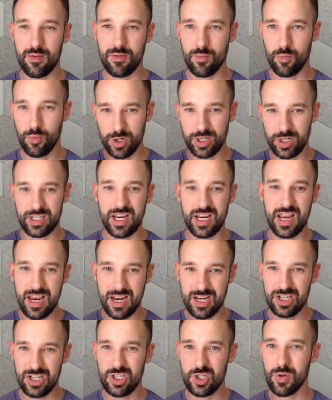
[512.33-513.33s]
work
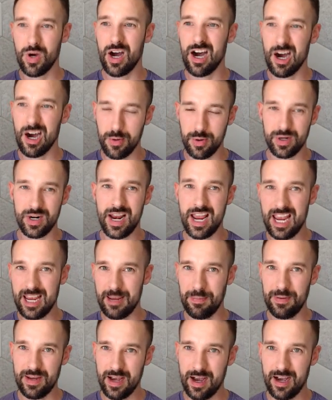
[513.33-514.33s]
into our
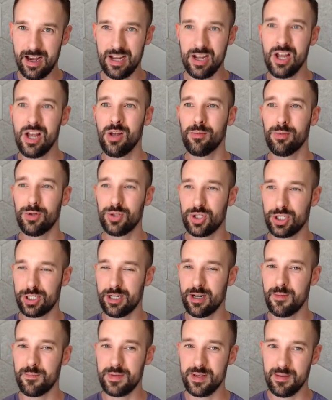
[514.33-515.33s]
API, which is
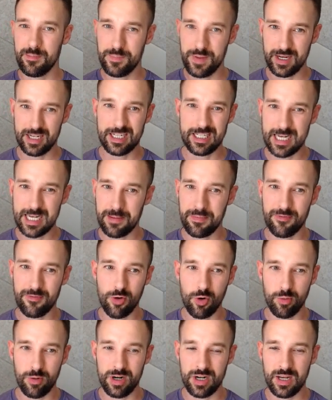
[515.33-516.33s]
going to be a big step
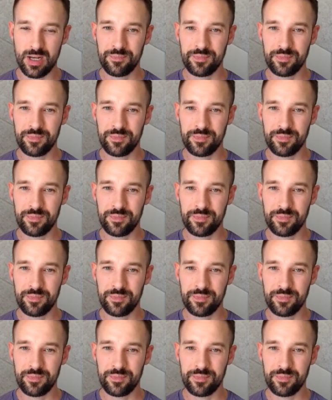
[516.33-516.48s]
forward.